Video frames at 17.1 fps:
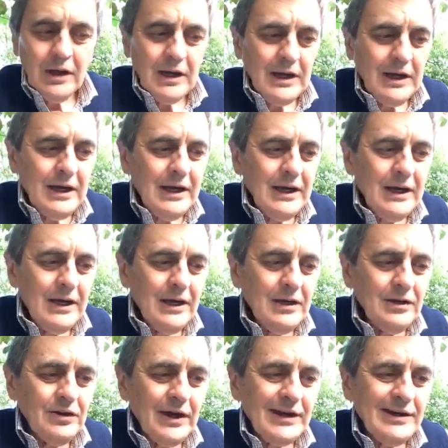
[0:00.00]

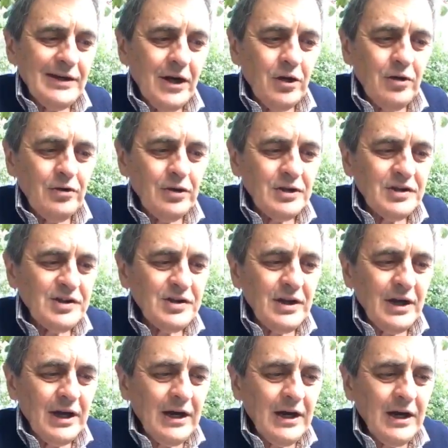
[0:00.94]
And they know that
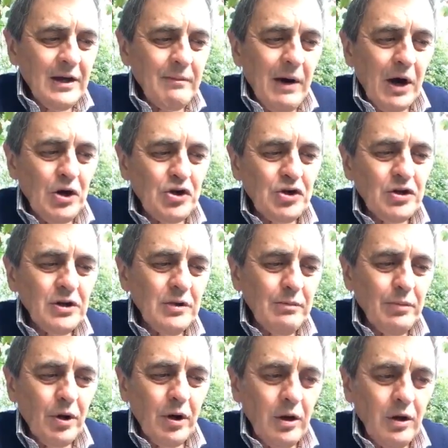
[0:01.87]
emotionally and
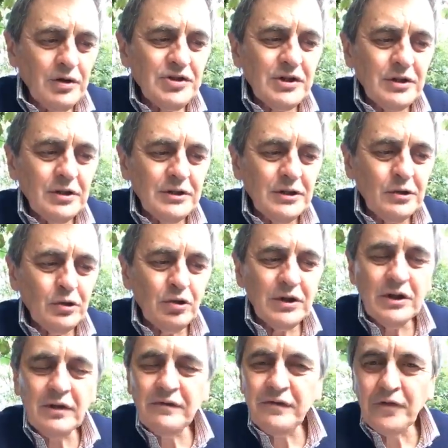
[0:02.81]
biologically you're
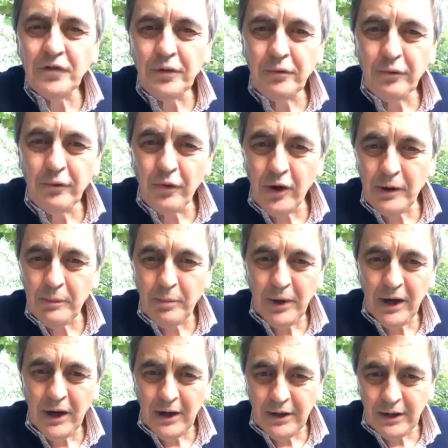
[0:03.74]
looking for the right
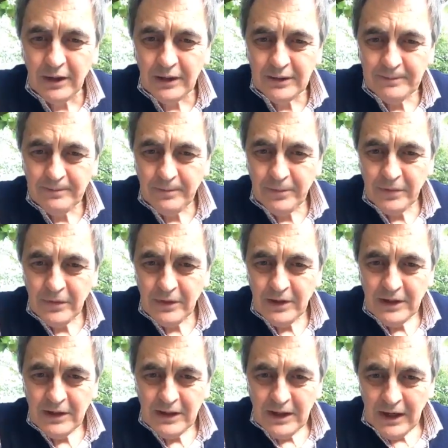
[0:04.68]
partner.
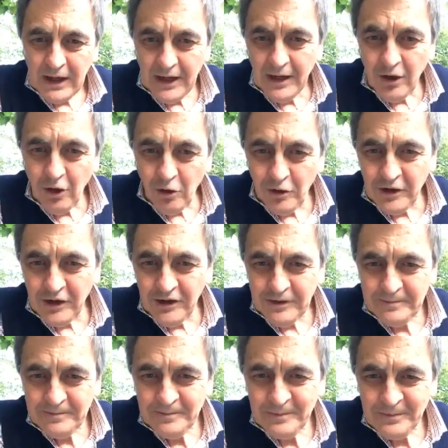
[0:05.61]
Hey, Olga,
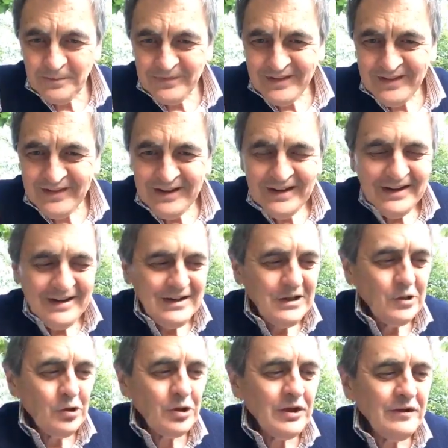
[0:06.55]

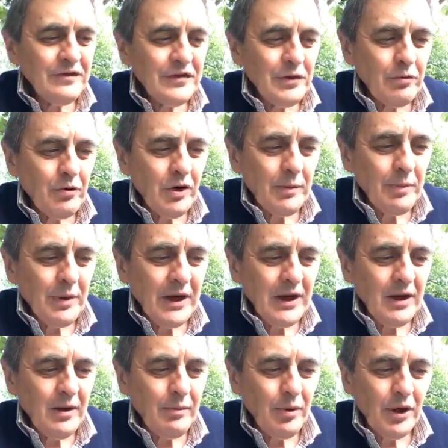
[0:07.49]
you're looking for the right
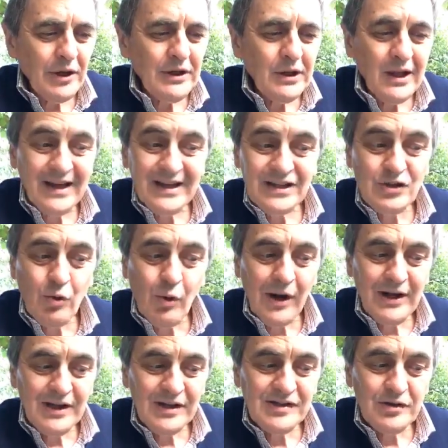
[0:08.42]
partner by your late
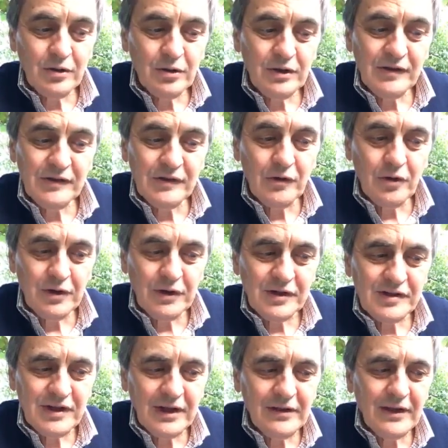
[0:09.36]
20s, early
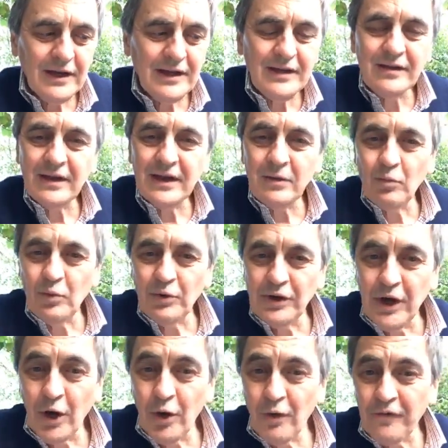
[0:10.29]
30s. And they then
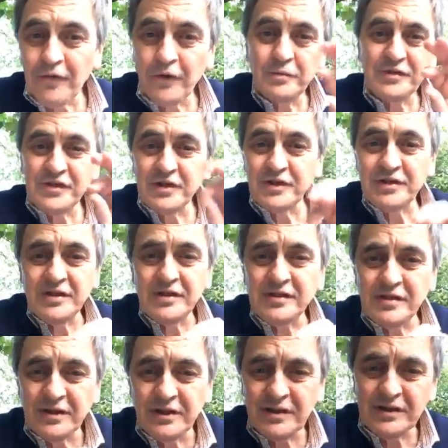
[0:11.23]
know from
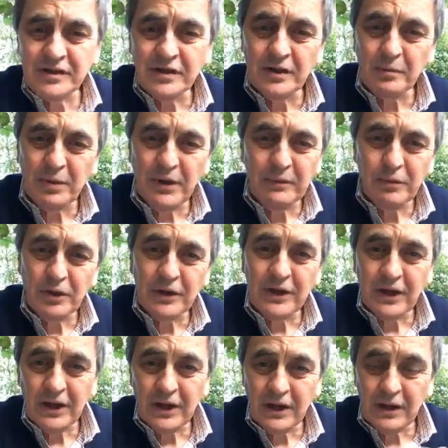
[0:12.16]
statistics that people are
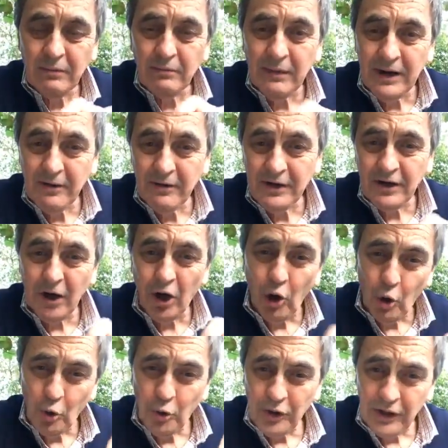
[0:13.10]
getting married
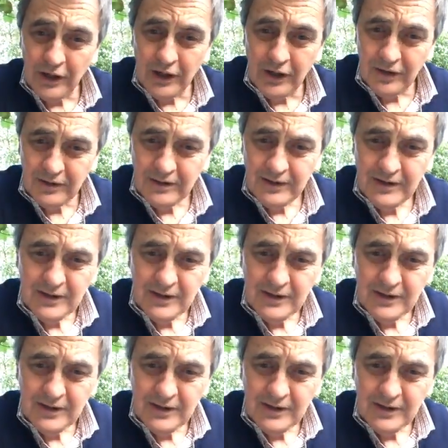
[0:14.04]
older now.